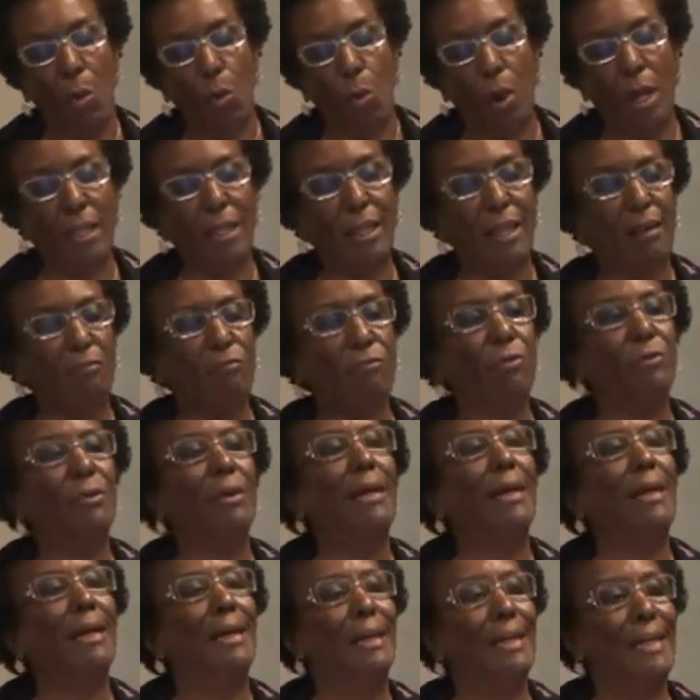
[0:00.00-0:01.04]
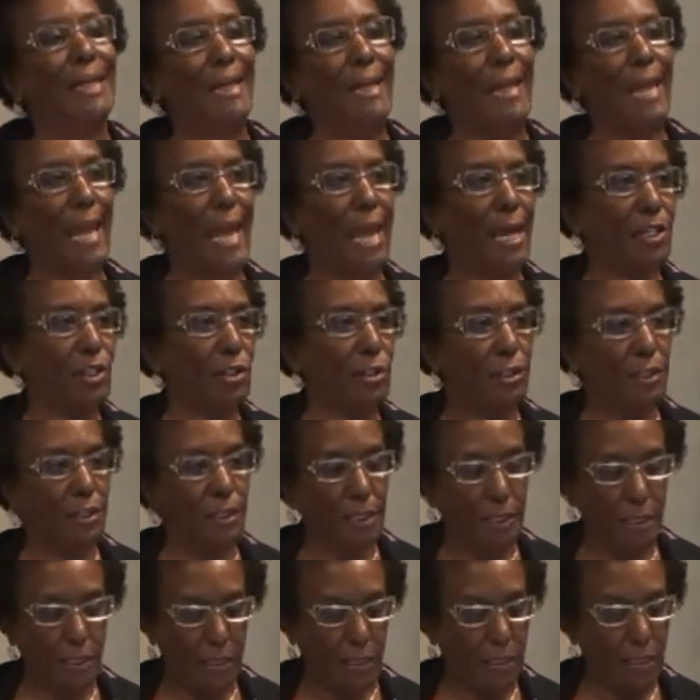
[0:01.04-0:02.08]
one level, it actually,
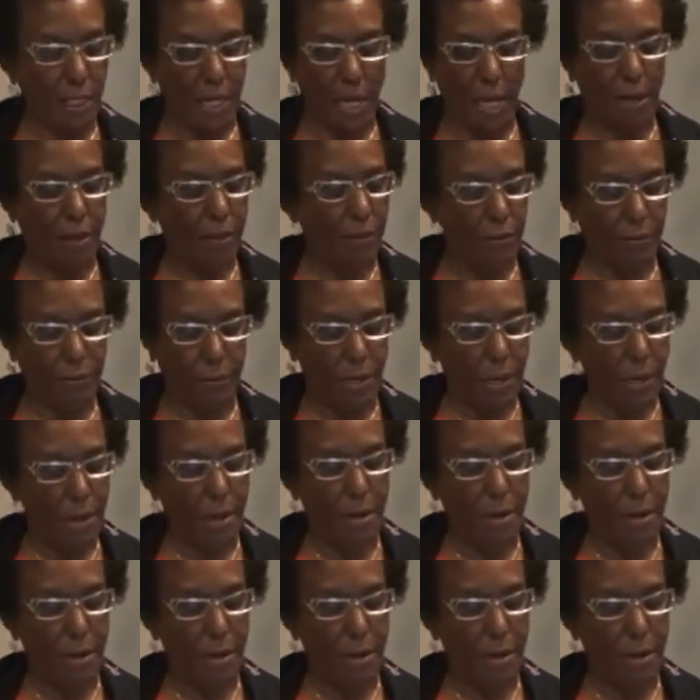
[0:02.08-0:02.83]
this entire